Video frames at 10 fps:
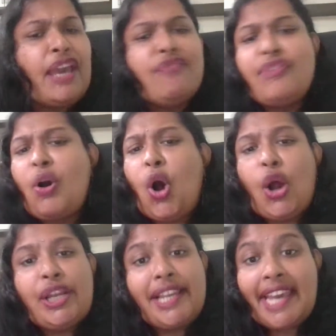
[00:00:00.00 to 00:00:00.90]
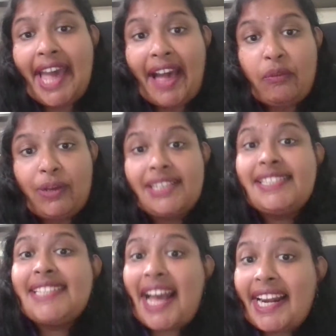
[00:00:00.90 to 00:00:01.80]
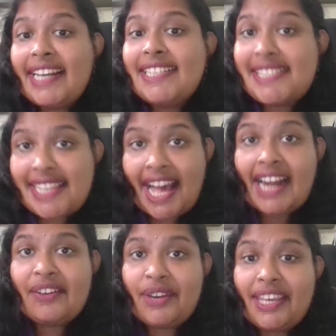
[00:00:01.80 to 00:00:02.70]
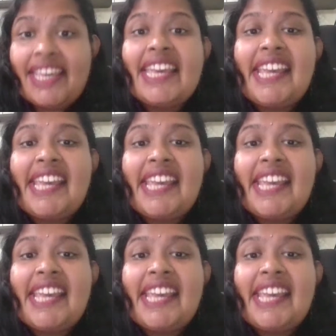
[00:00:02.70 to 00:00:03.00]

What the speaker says: If you only have a standard salary,